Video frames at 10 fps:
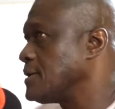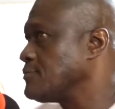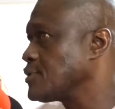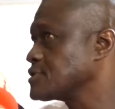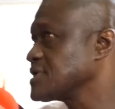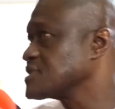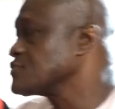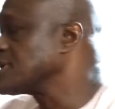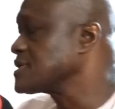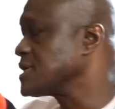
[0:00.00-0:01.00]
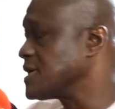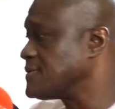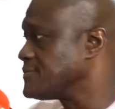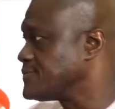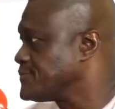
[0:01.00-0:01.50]
buttress what
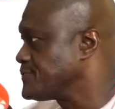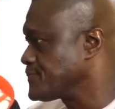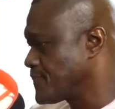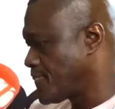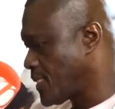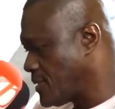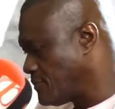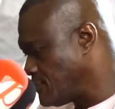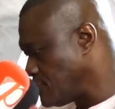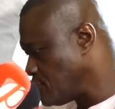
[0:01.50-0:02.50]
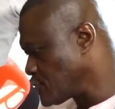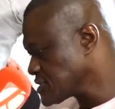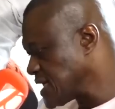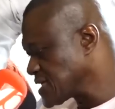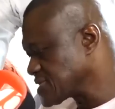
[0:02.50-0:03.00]

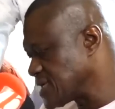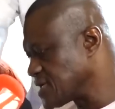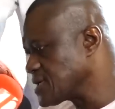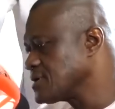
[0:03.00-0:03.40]
Mozart said,